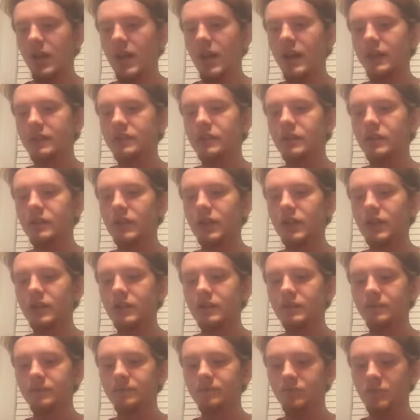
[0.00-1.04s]
at the
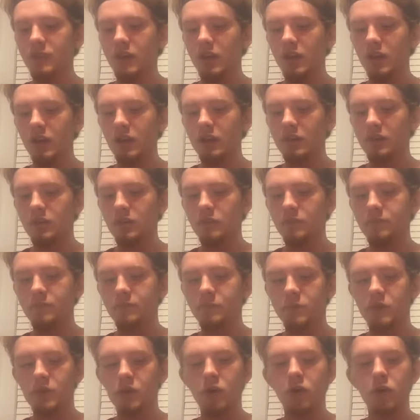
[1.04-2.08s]
end,
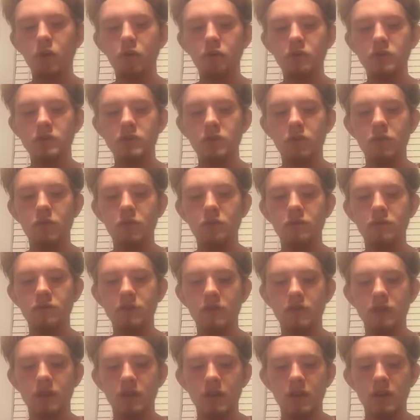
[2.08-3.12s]
Colt was going
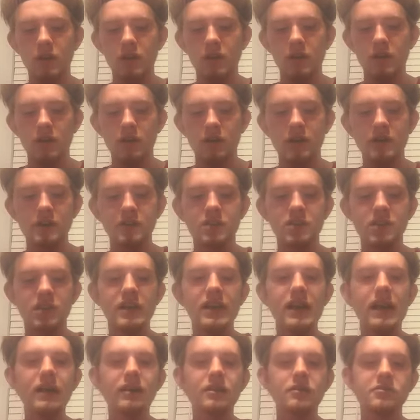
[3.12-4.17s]
for his
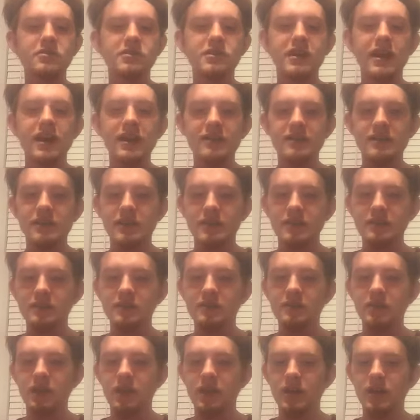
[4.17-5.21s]
Chicago
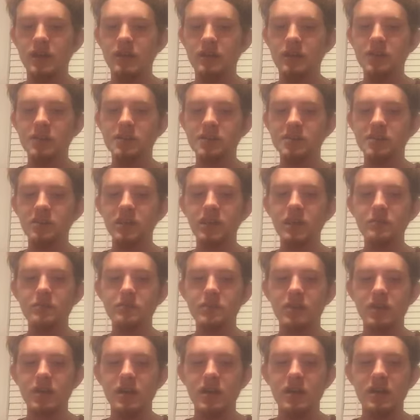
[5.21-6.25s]
Skyliner and he
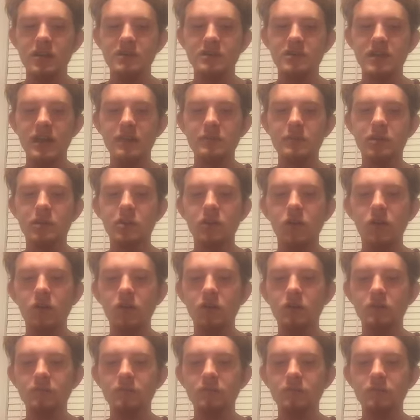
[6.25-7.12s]
slipped. Sammy caught